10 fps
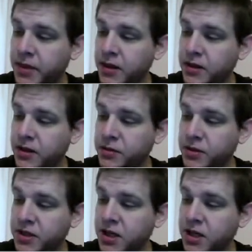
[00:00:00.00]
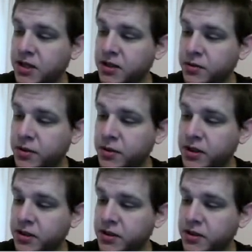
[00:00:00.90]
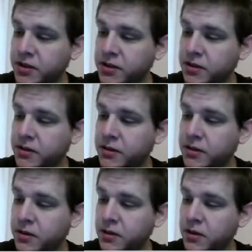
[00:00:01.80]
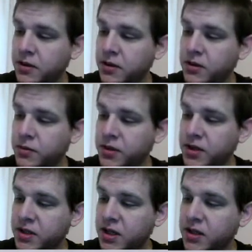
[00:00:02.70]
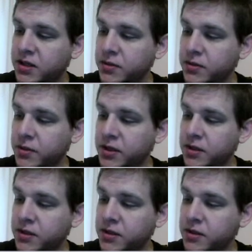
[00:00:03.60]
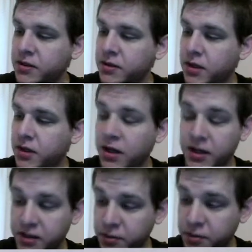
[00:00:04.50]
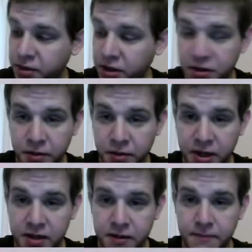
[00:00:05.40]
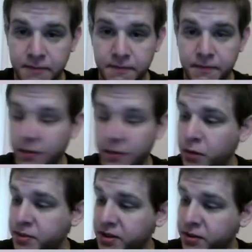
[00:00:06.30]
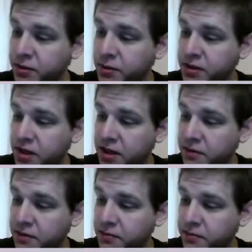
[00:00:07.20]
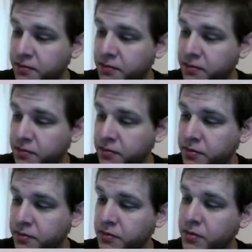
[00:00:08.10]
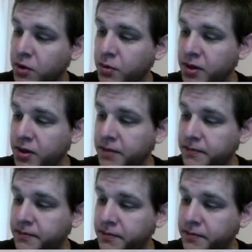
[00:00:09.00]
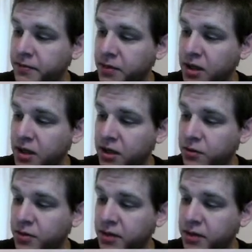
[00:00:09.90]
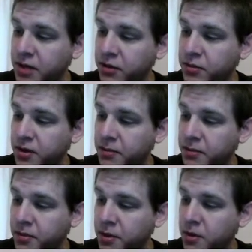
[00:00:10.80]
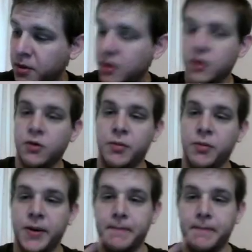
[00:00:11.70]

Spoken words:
This one is not. This one is. This one is not. This one is. This one is also not. Oops, this one is not. Coprime. Not coprime, not coprime. Coprime.